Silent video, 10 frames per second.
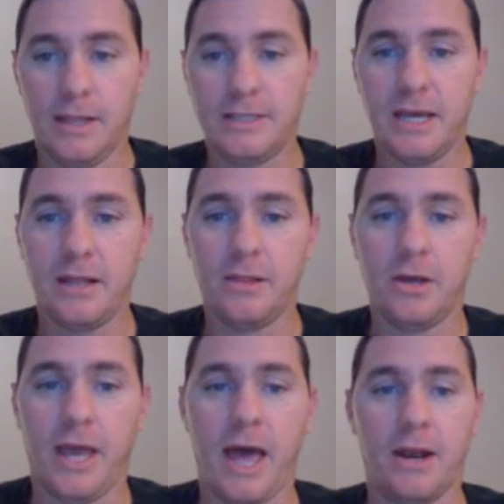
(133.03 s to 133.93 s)
Let's take a
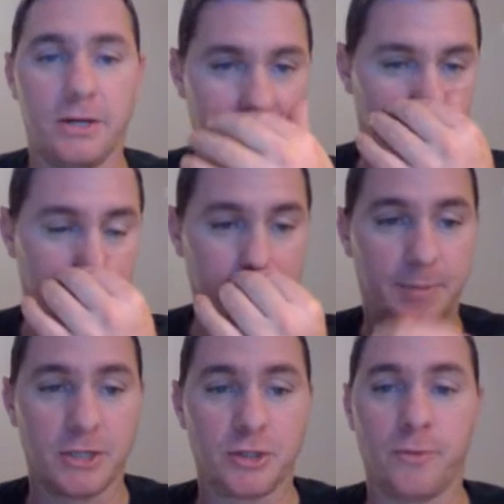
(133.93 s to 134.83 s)
look at our second
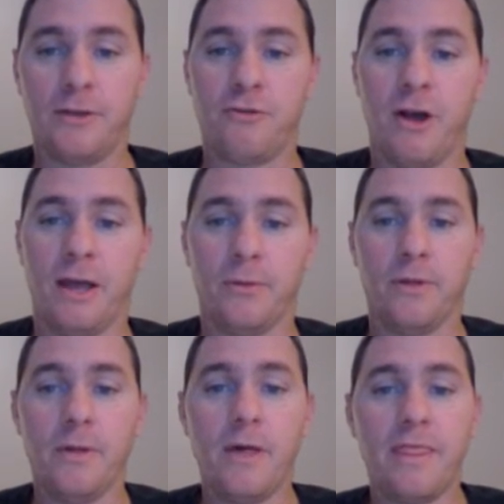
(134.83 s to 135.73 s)
special right triangle.